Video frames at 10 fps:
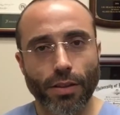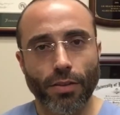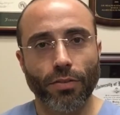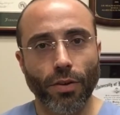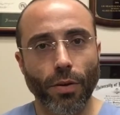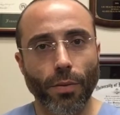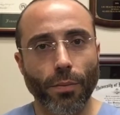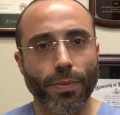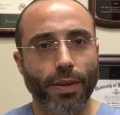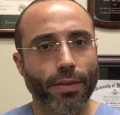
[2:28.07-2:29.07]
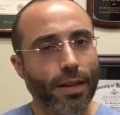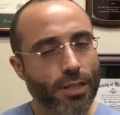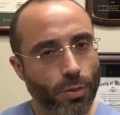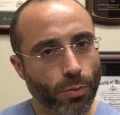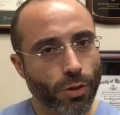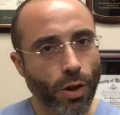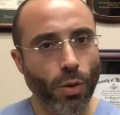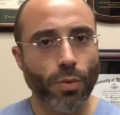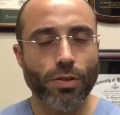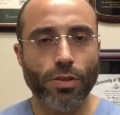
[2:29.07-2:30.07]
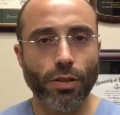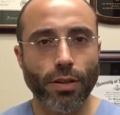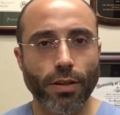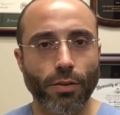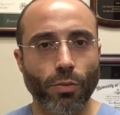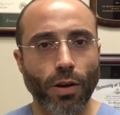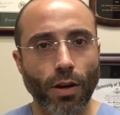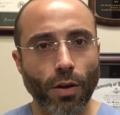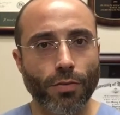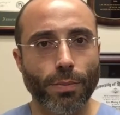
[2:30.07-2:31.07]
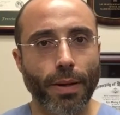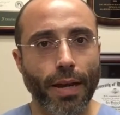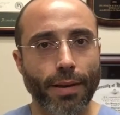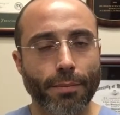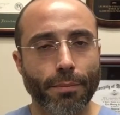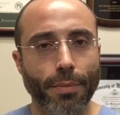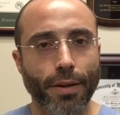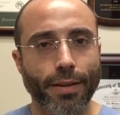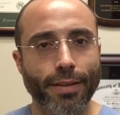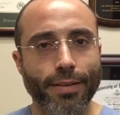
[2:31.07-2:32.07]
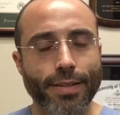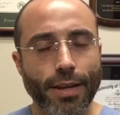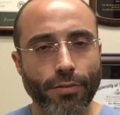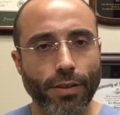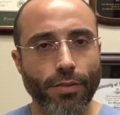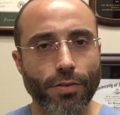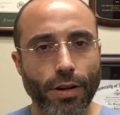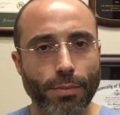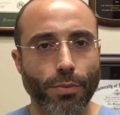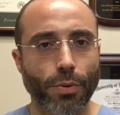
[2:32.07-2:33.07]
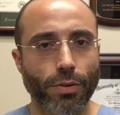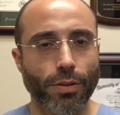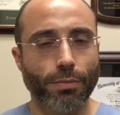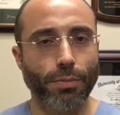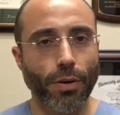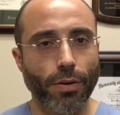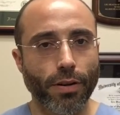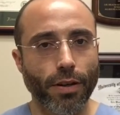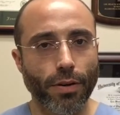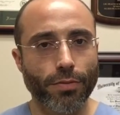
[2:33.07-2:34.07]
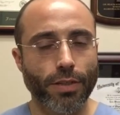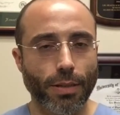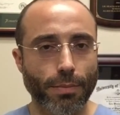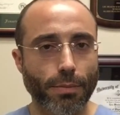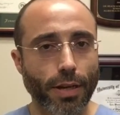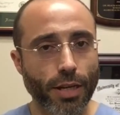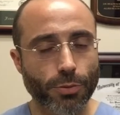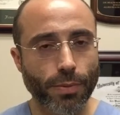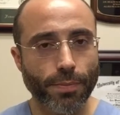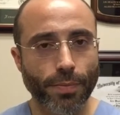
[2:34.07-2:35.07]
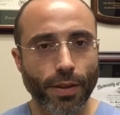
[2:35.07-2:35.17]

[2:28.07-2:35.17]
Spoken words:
So not somewhere you always look right off the bat, but definitely a very important component of TMD management.